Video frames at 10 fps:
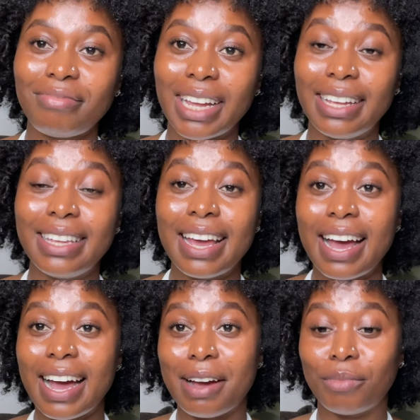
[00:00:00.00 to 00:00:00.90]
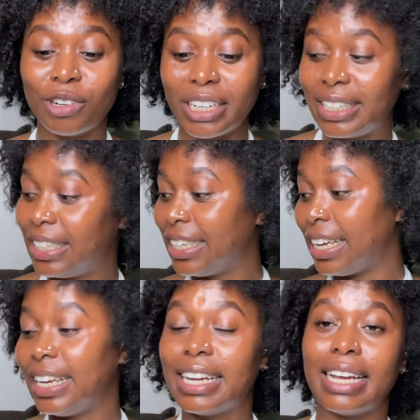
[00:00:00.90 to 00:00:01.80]
yeah, I'm gonna dig
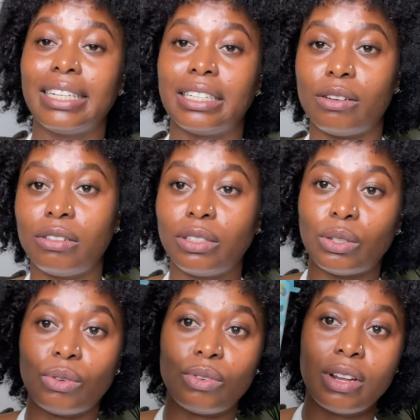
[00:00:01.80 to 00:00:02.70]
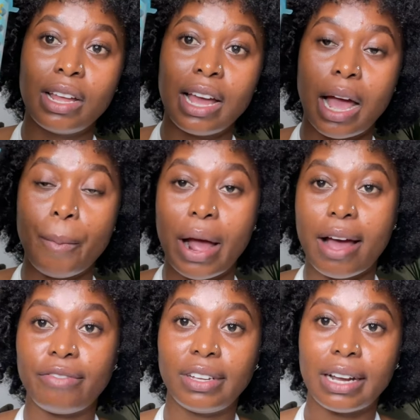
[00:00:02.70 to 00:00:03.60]
in, and also I'm
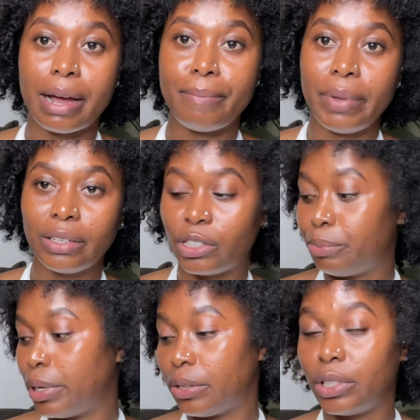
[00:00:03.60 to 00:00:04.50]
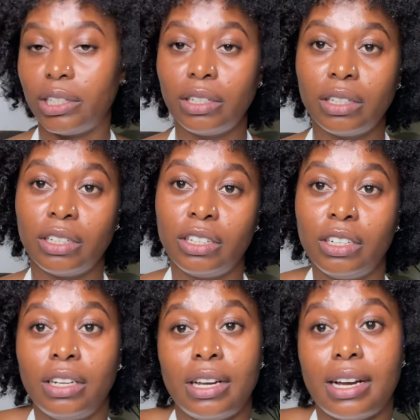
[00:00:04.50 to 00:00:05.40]
having a mixed berry
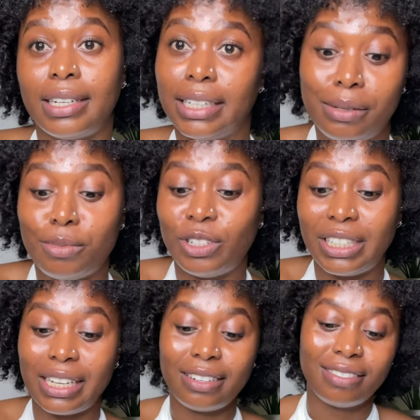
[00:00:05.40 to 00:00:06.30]
Del Monte.